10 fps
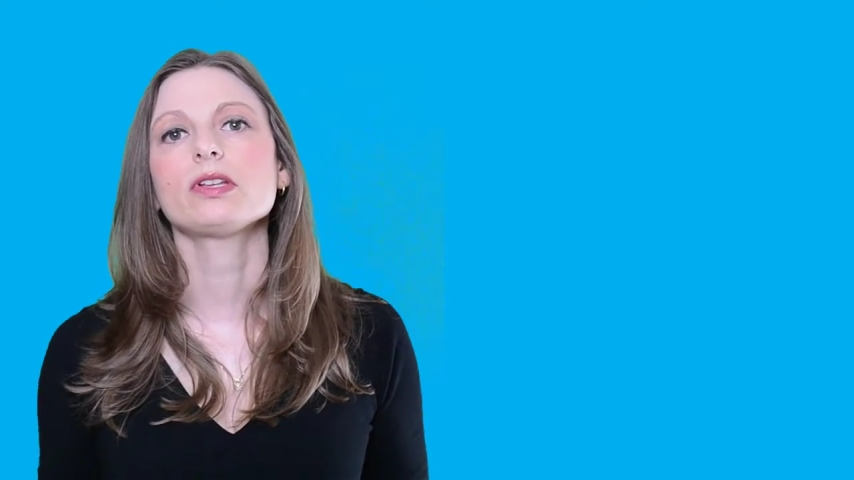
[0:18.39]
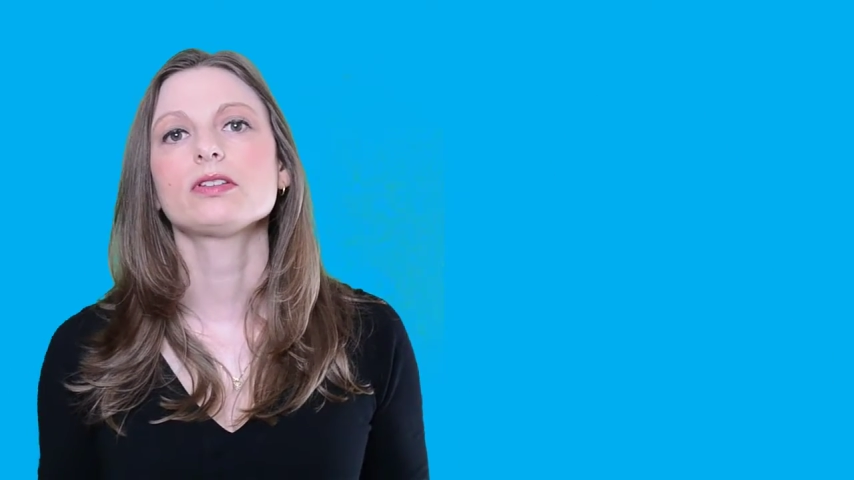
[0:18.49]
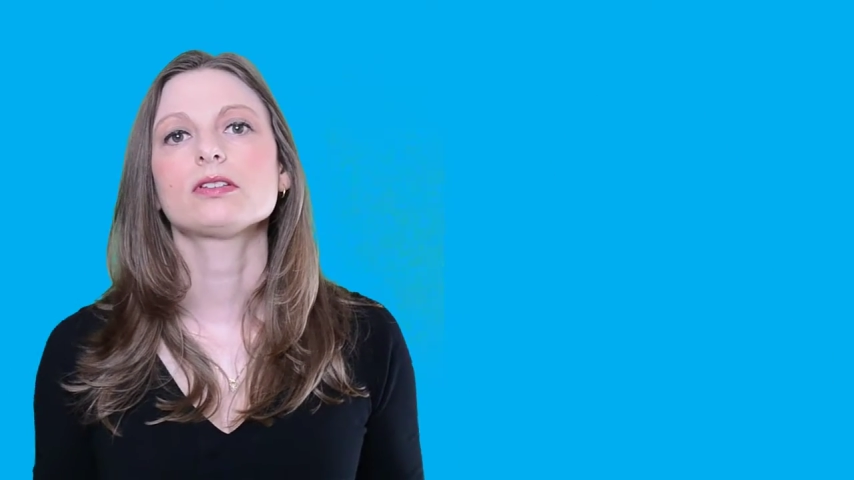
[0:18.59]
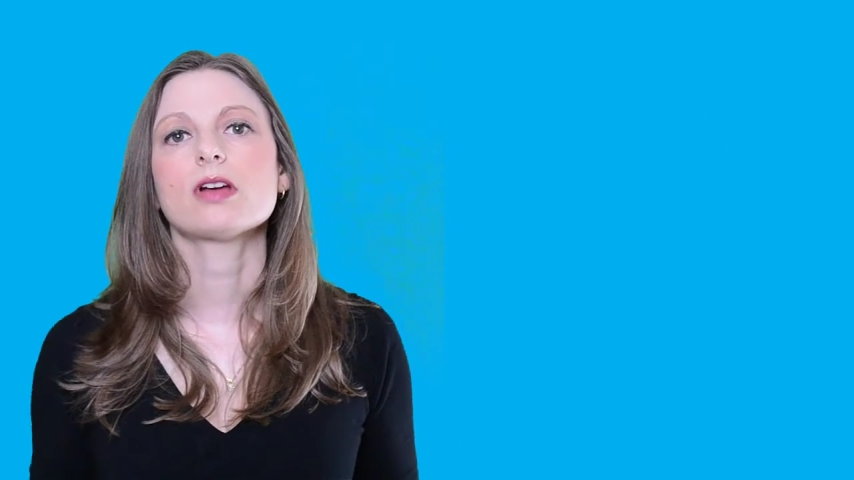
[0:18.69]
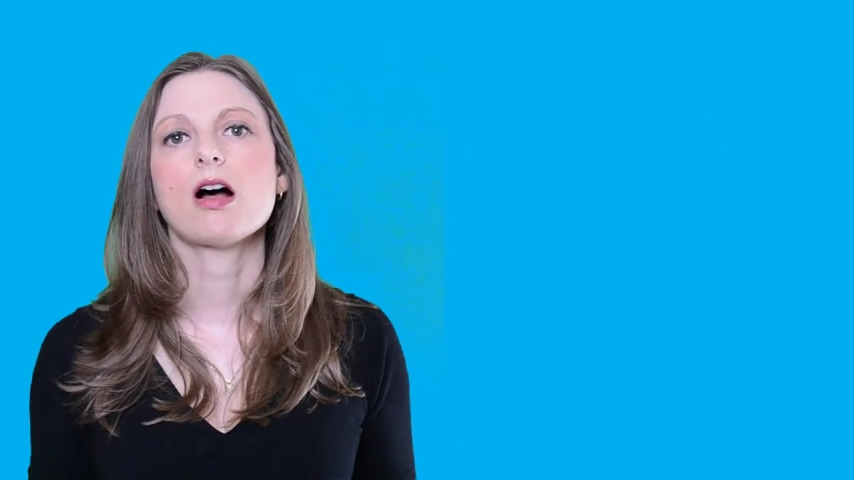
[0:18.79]

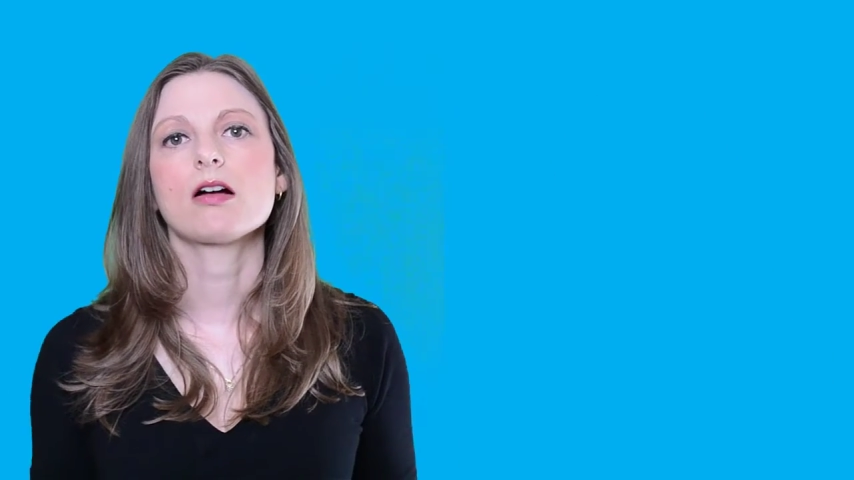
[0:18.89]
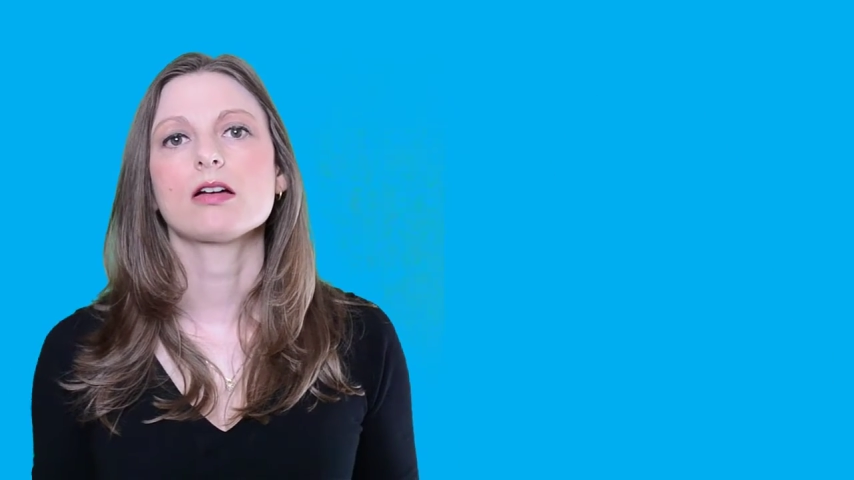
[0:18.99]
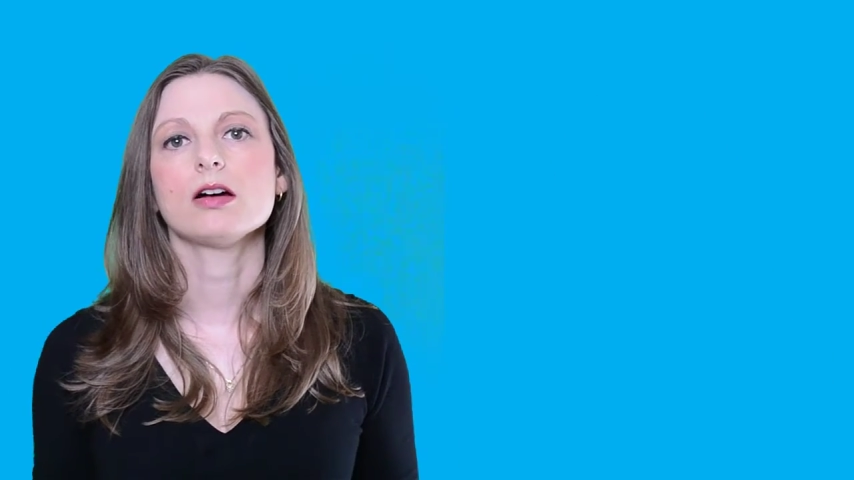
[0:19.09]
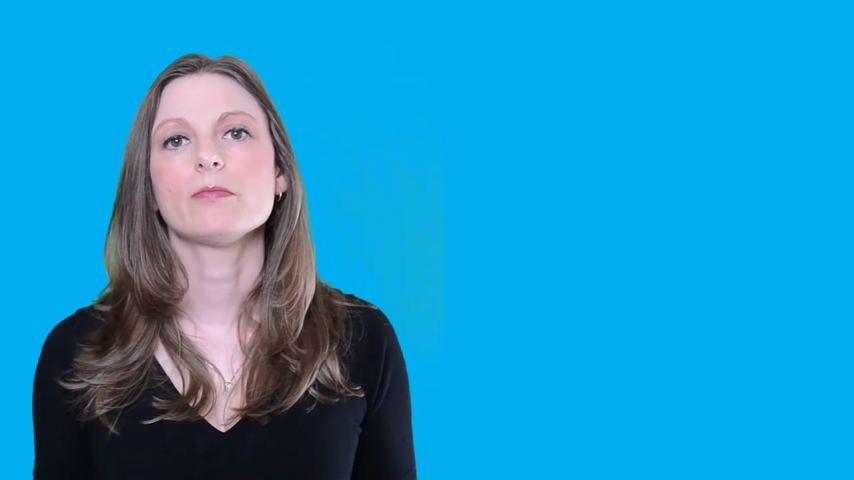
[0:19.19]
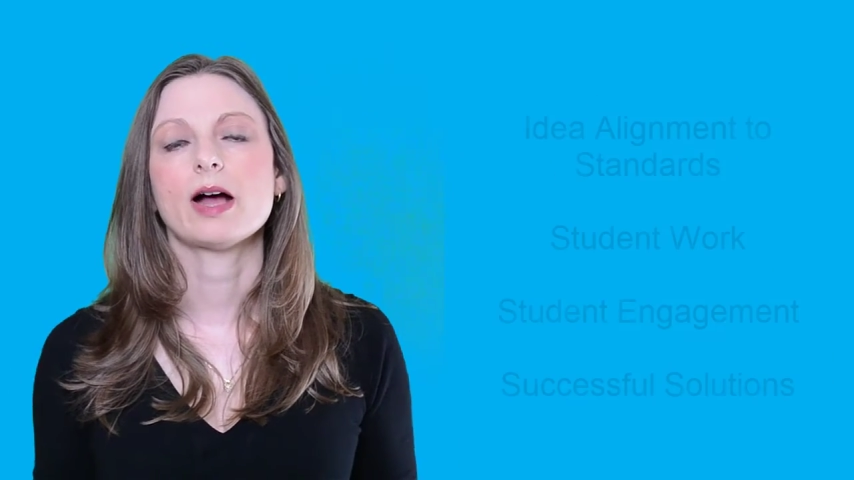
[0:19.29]
to talk
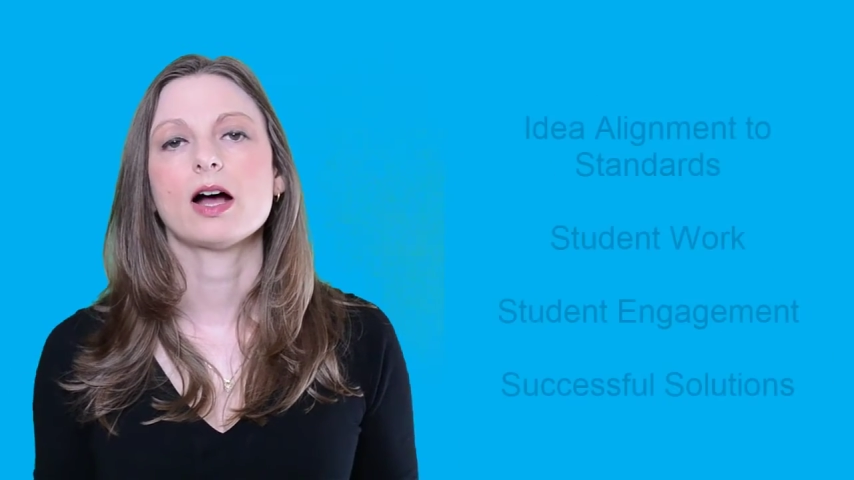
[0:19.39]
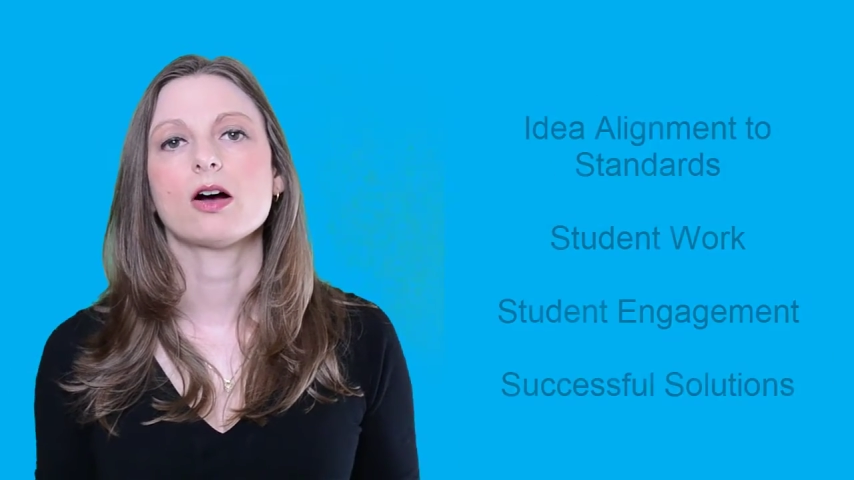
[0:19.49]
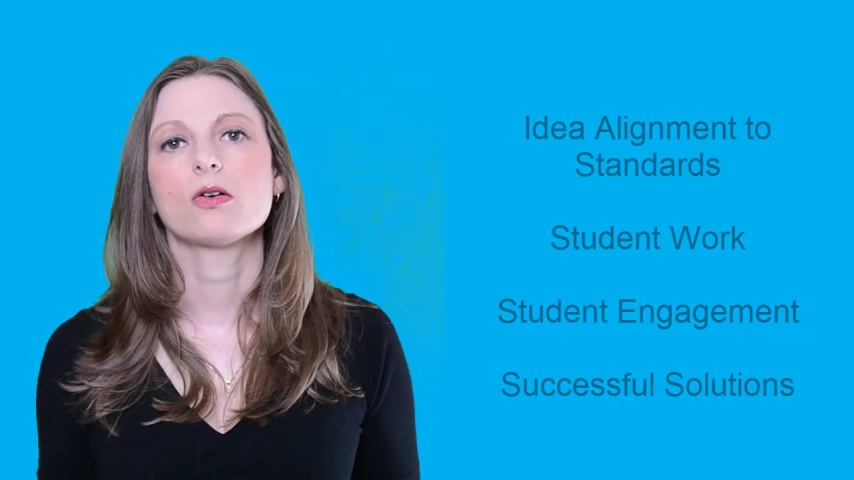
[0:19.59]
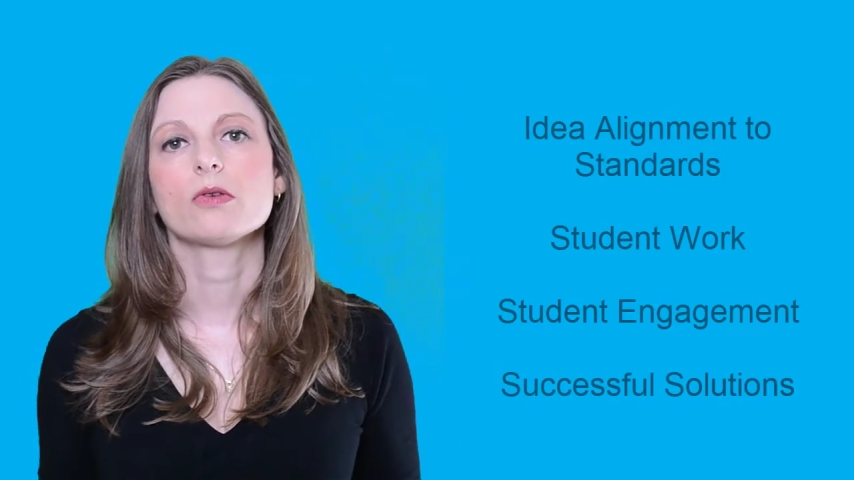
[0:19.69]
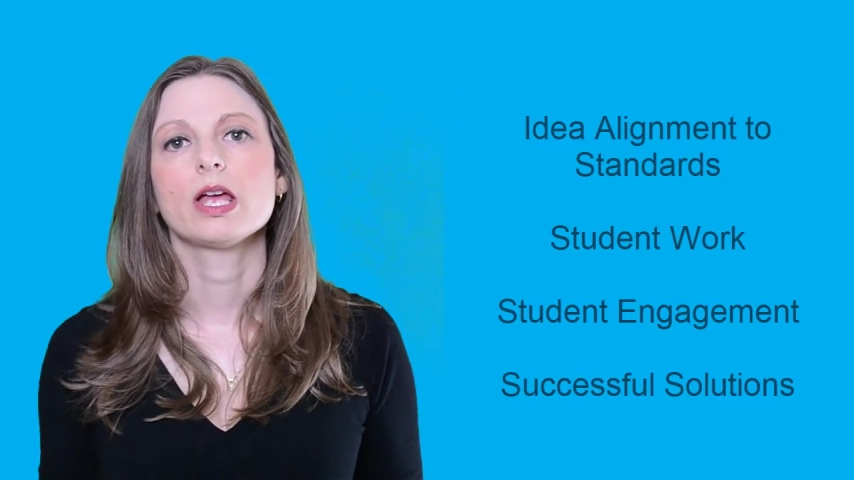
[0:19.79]

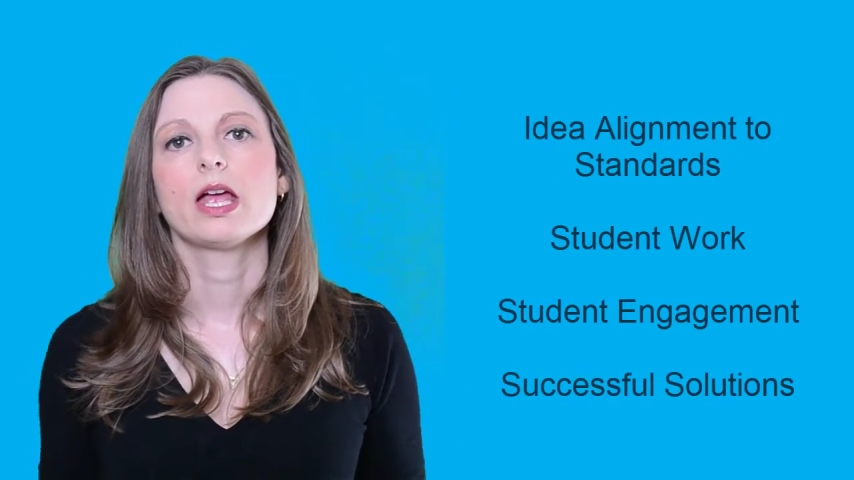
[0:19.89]
about